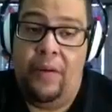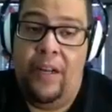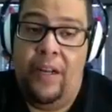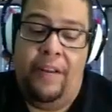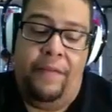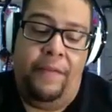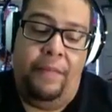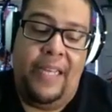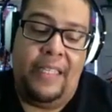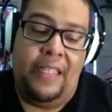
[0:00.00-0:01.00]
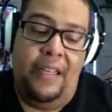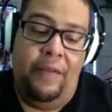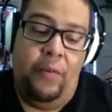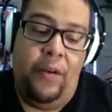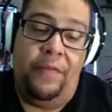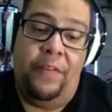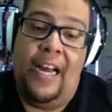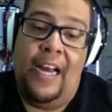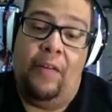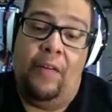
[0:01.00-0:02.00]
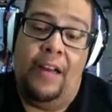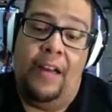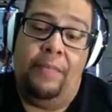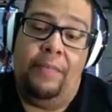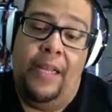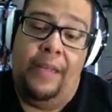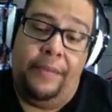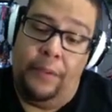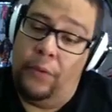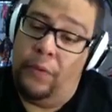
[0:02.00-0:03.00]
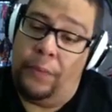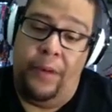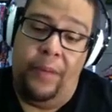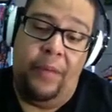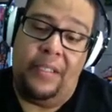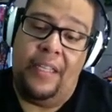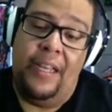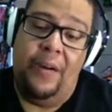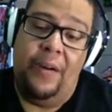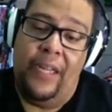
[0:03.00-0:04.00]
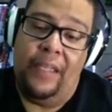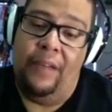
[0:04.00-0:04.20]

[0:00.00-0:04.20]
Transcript: If basically if it wasn't for the high ground, that duel was pretty much a stalemate.